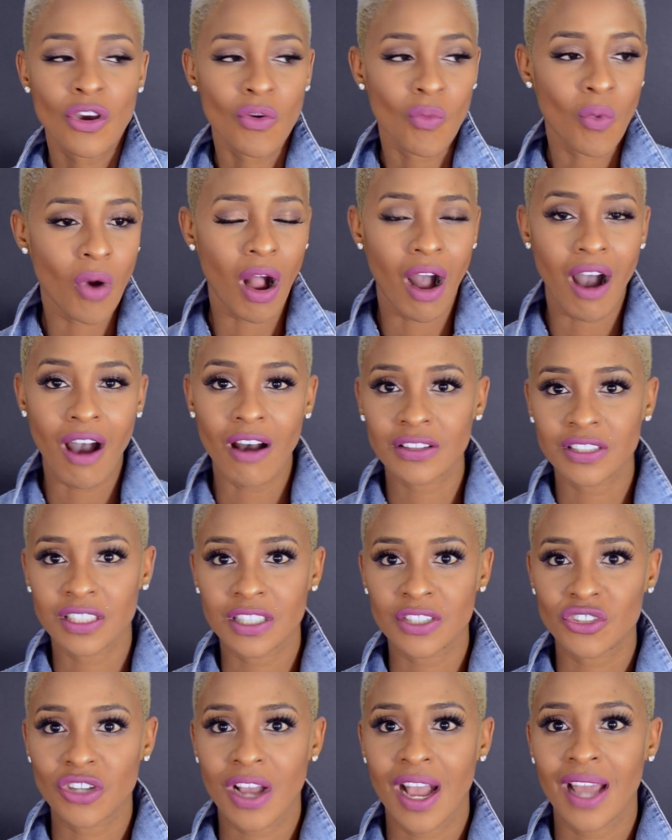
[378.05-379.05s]
We're all
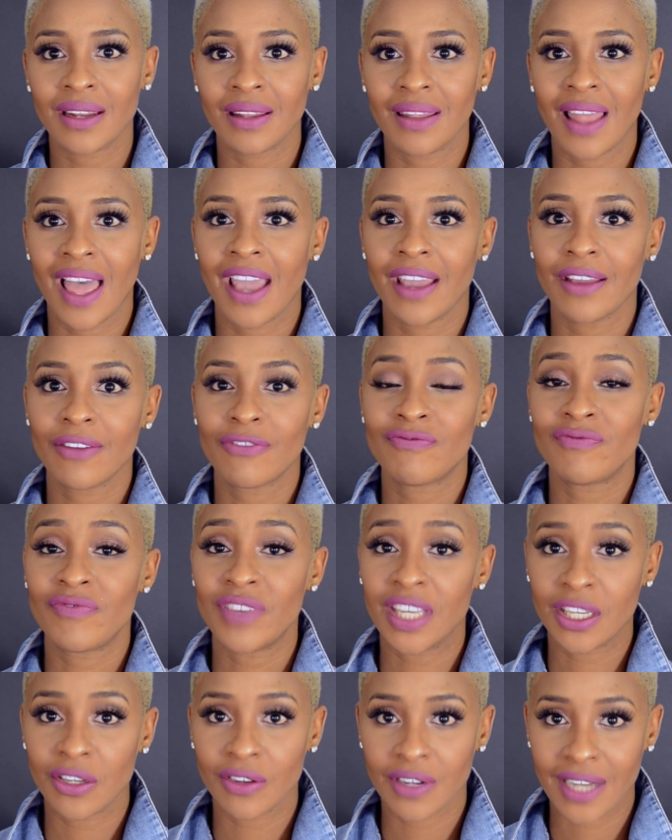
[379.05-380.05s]
just trying to like
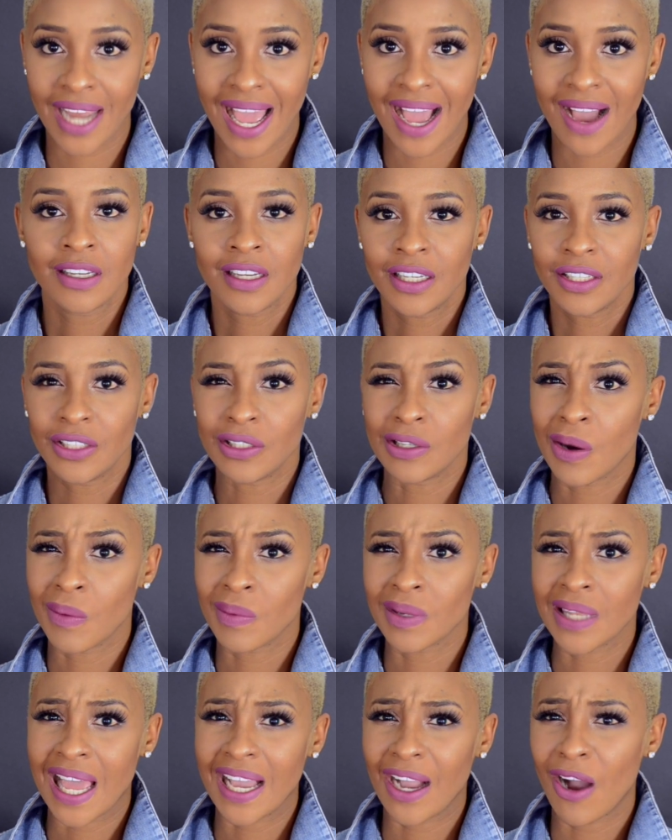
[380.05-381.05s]
figure it out. You know,
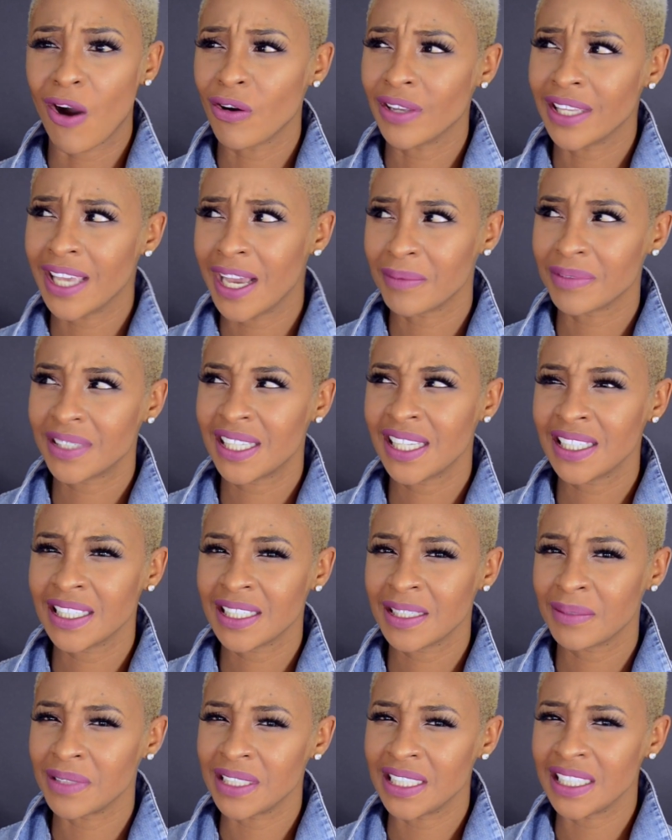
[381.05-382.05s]
we're like, oh yeah, I'm
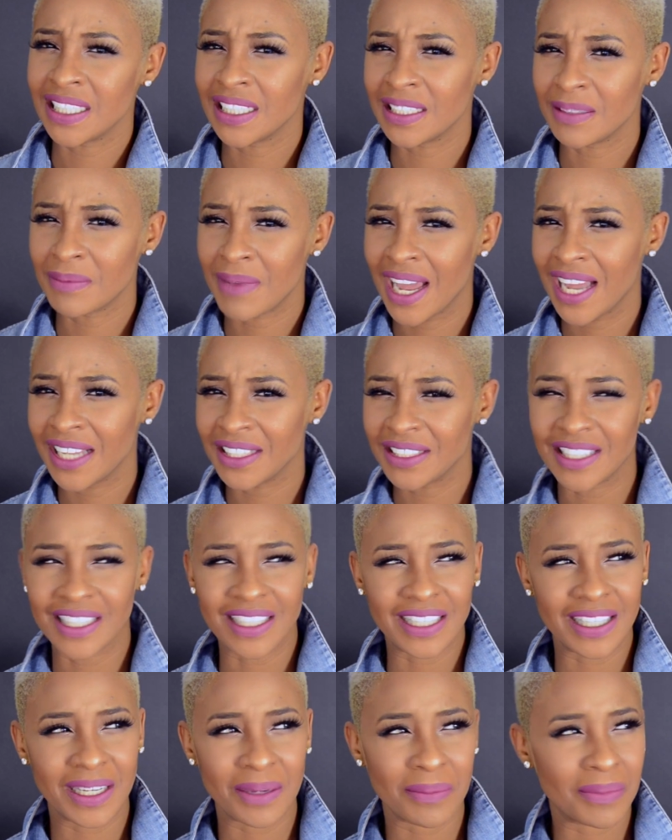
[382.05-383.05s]
killing it, but then in mind you're
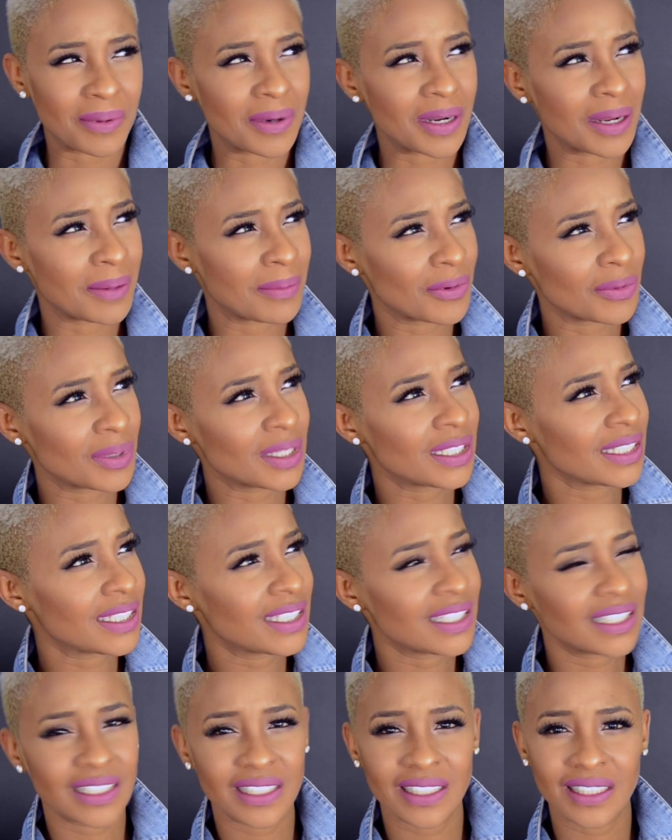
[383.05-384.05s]
thinking, but I'm really
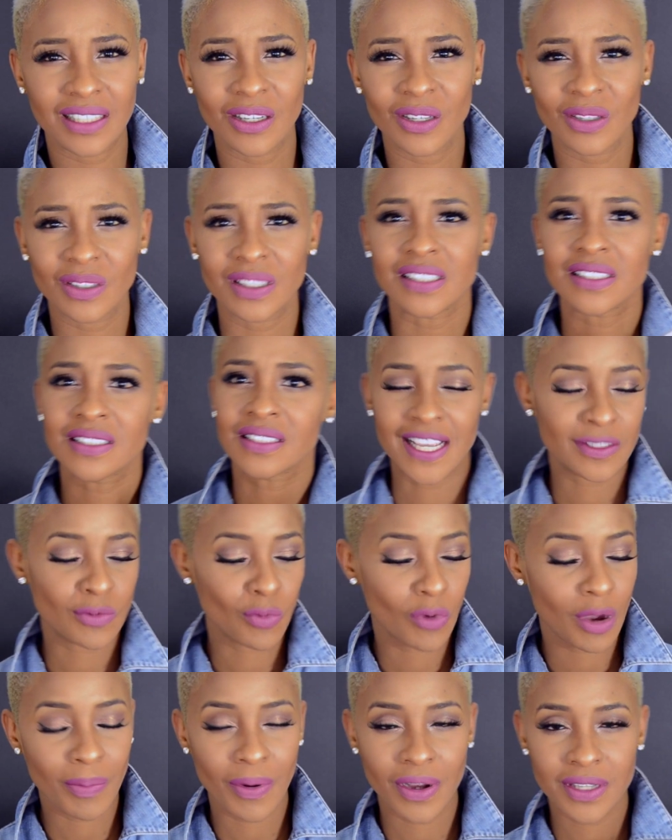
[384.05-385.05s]
killing it though, because it's
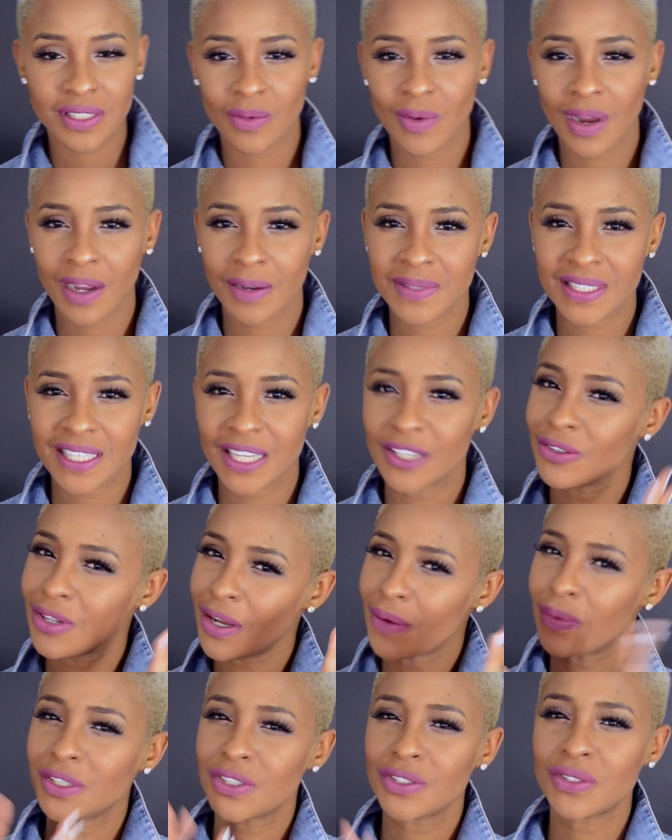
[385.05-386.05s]
one person walk and say, you
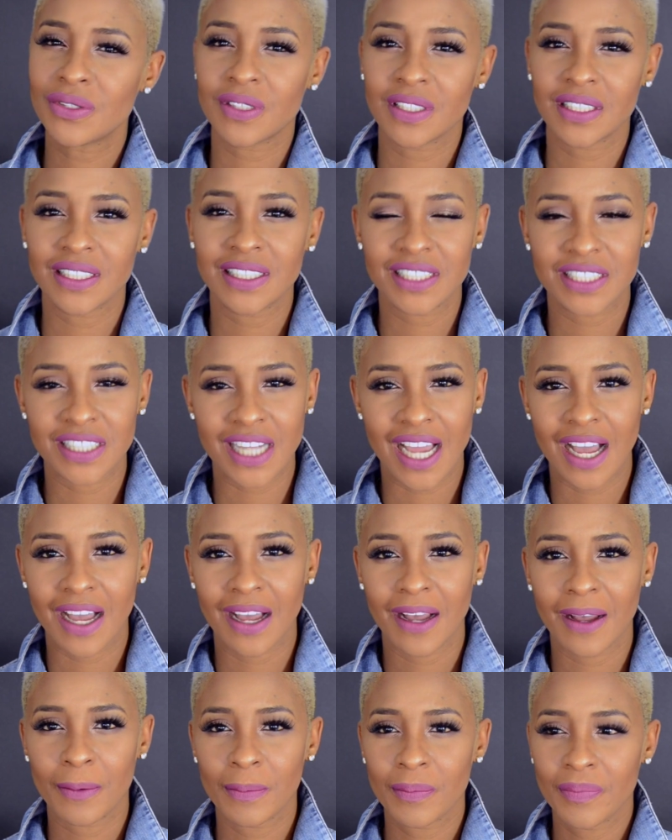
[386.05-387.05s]
know what, you're doing a good
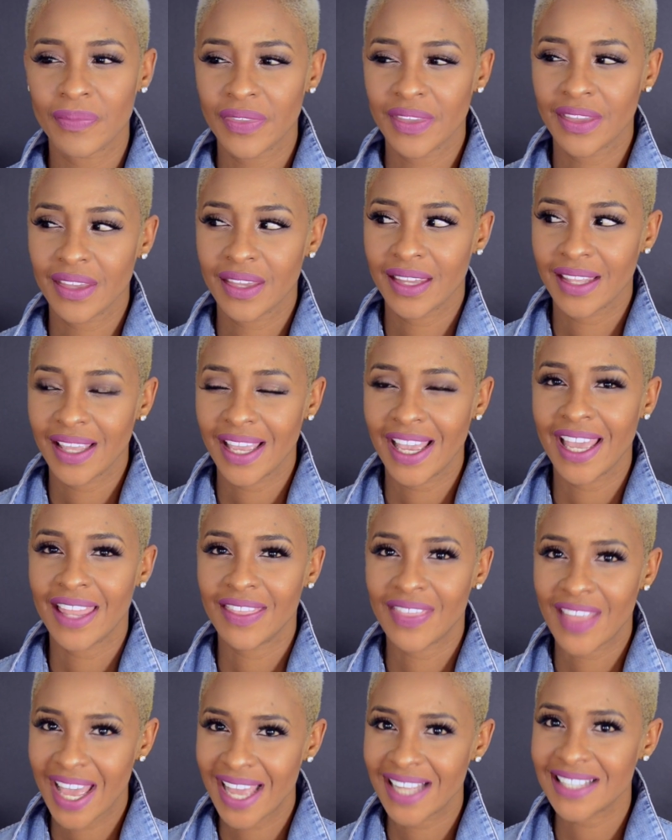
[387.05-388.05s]
job,
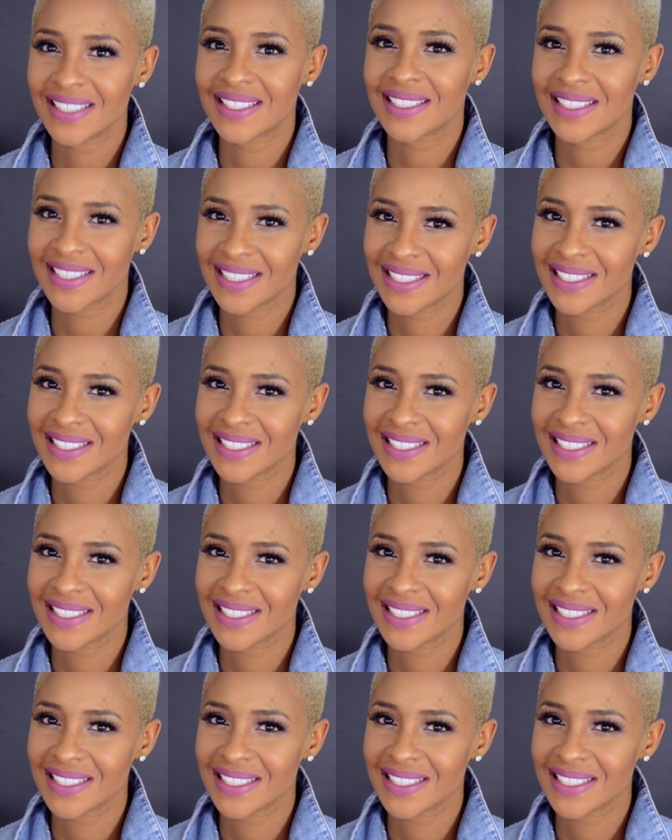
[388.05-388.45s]
and that's